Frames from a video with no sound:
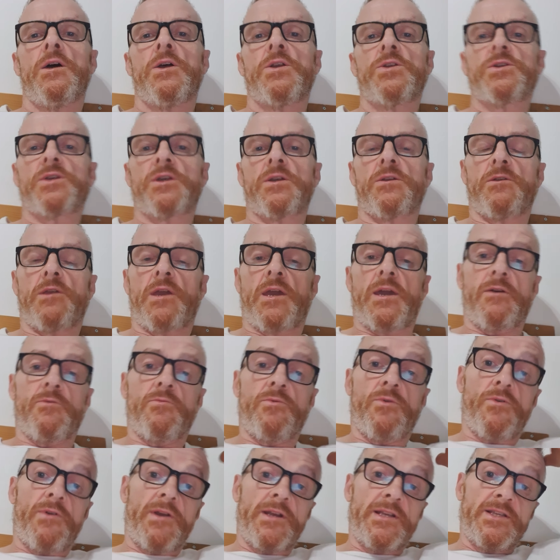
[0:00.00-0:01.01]
So now
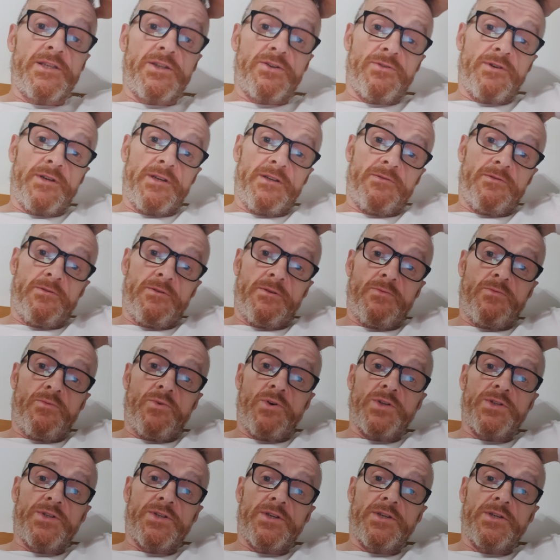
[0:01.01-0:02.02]
we're entering
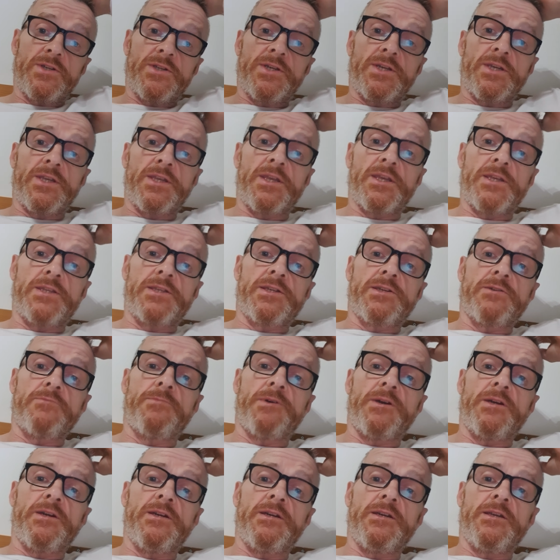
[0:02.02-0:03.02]
what's considered to
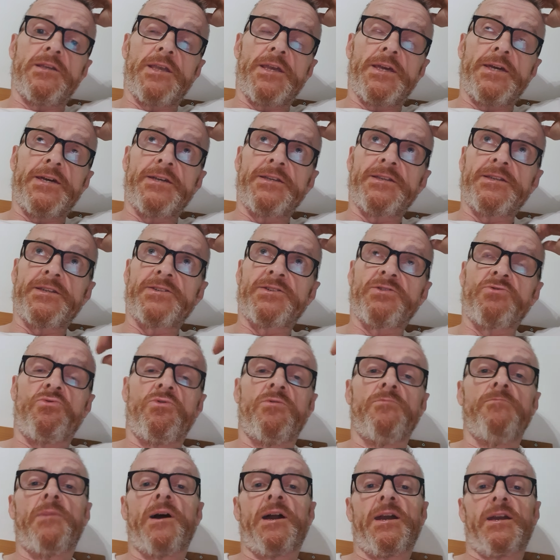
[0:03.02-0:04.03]
be the
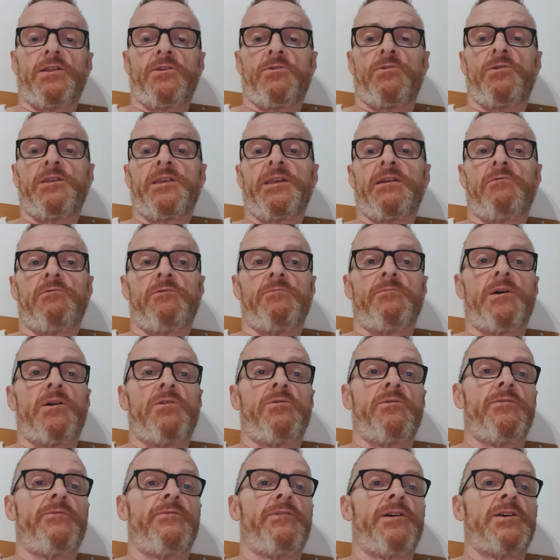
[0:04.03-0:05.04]
sort of main idea of
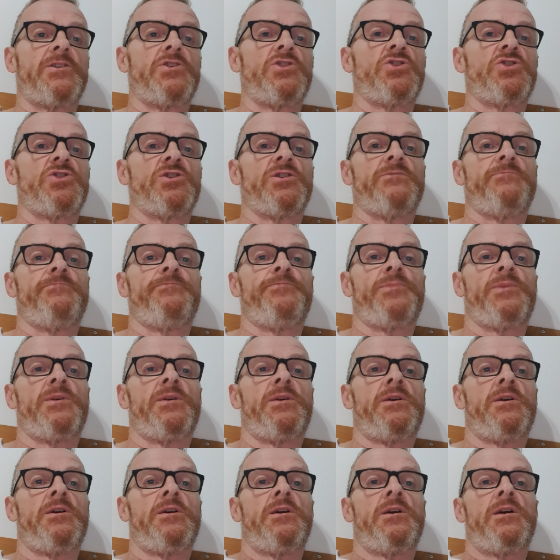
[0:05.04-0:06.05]
motivation,
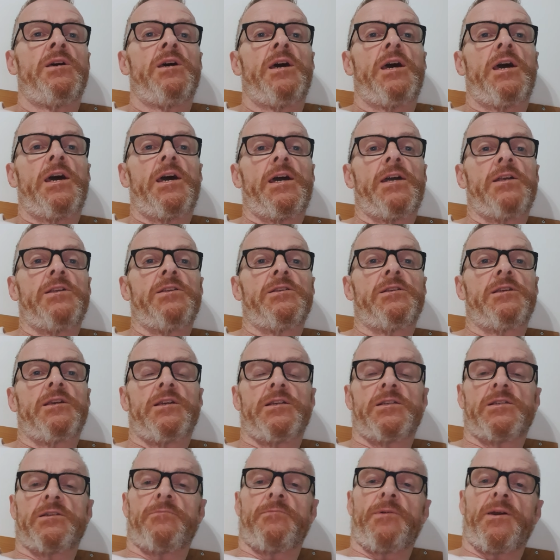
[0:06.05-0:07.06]
and
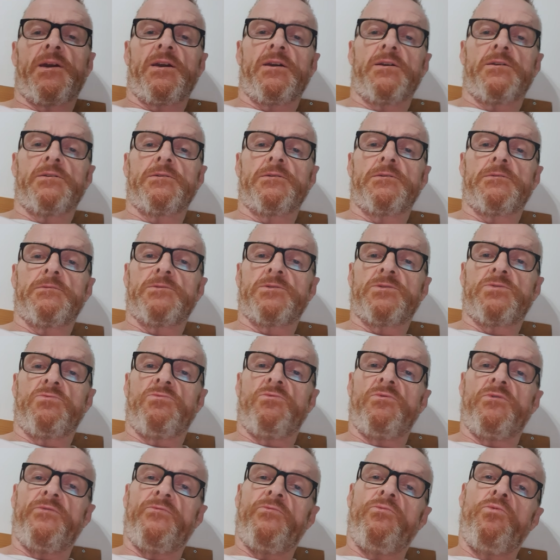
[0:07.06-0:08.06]
it's about
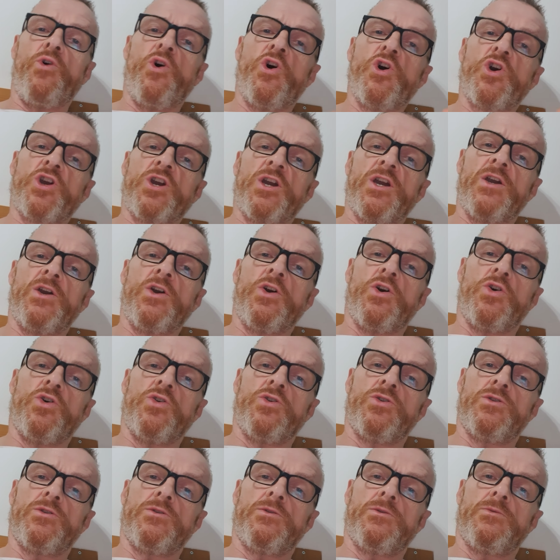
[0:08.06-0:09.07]
sort of working
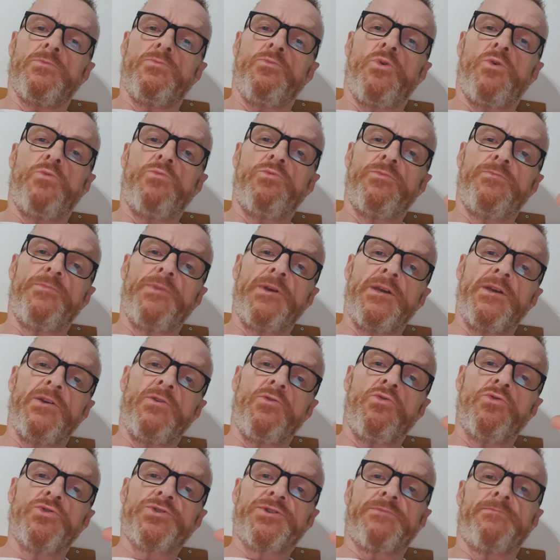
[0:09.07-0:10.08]
on what would be
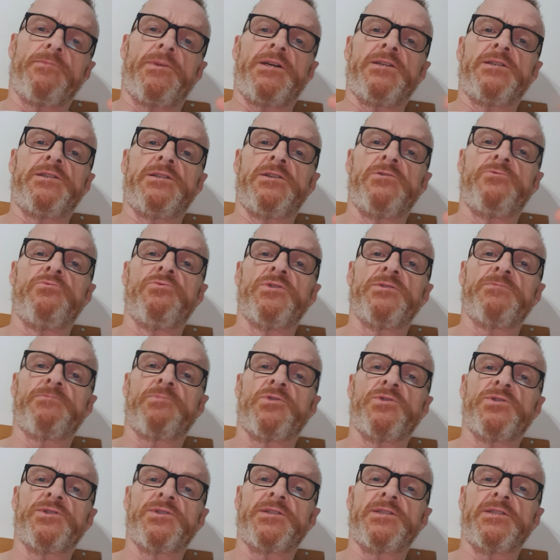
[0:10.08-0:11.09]
automated
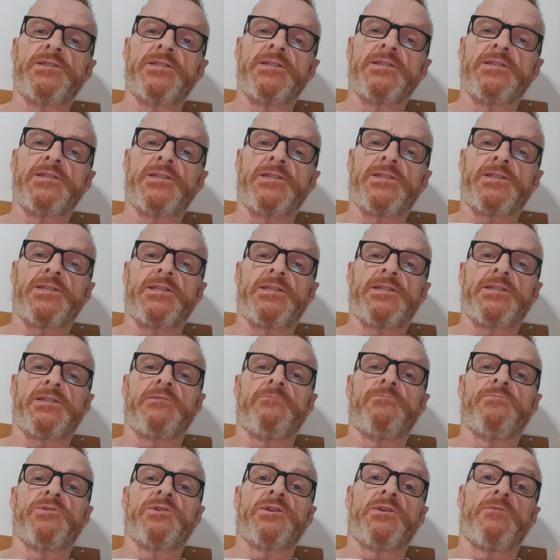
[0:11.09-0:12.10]
responses in the
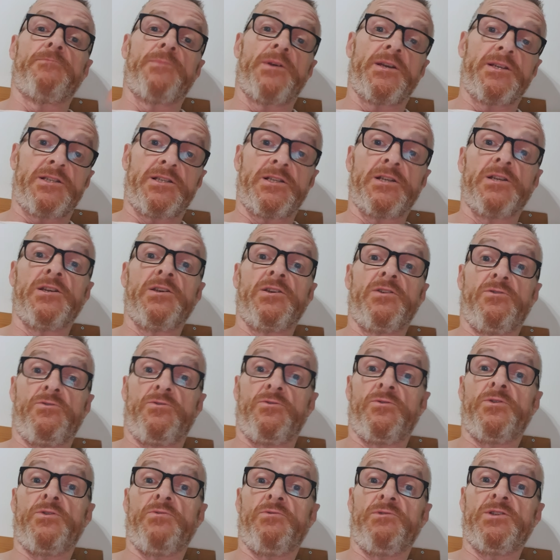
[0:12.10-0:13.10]
system. So basically,
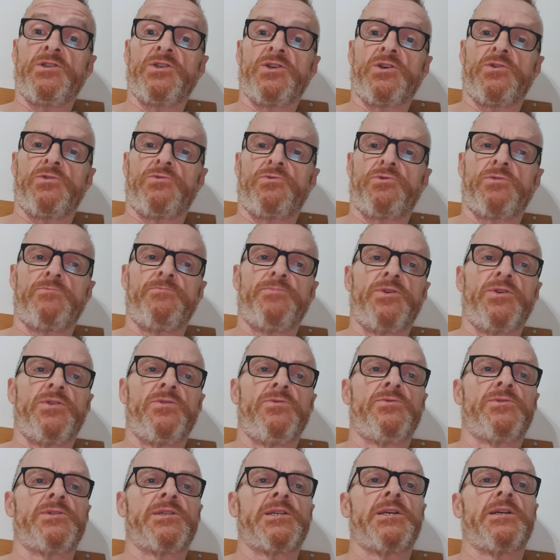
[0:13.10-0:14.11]
your internal
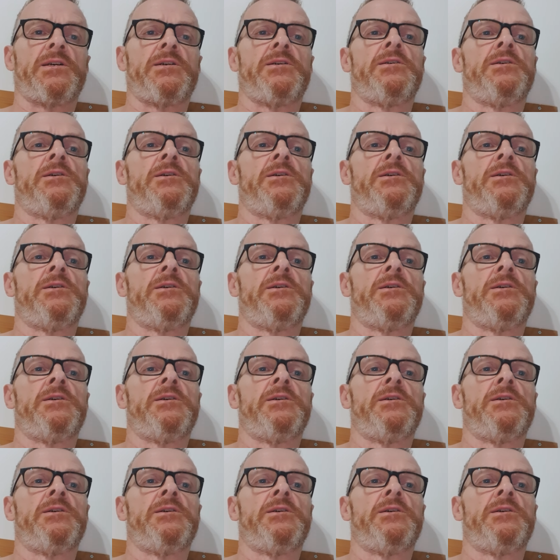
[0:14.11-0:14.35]
computer.